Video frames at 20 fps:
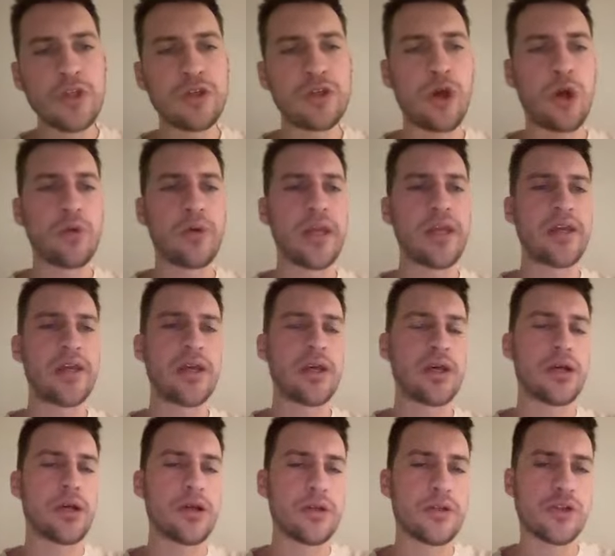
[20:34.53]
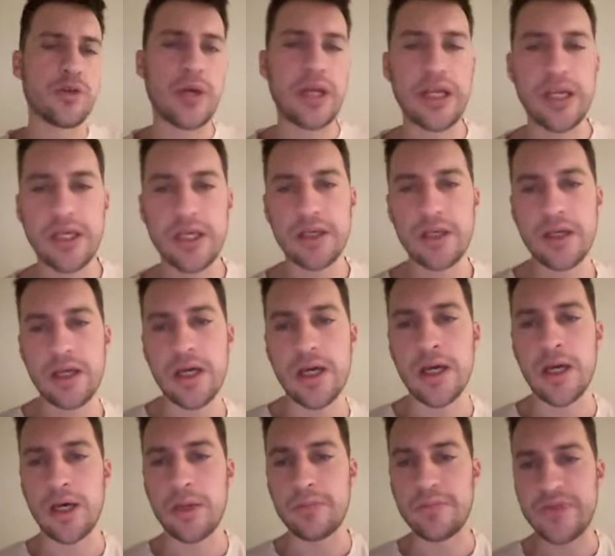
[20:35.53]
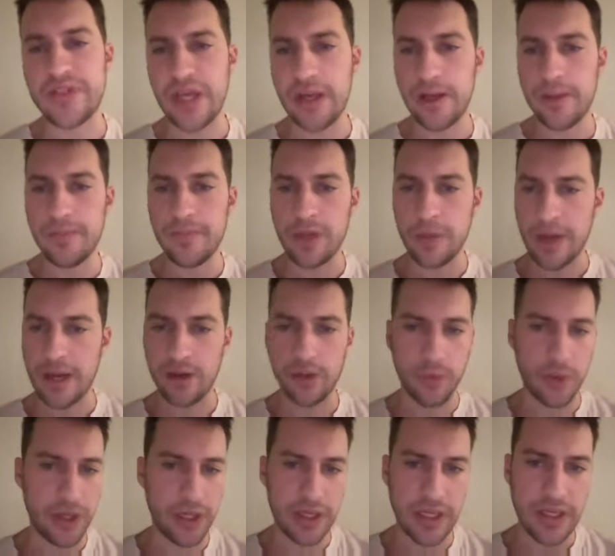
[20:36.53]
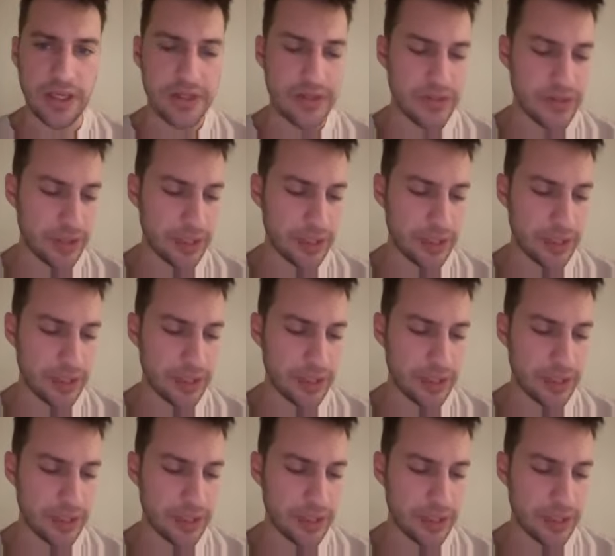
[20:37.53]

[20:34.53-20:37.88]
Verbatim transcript: go rank your trading um, setup no matter what it is.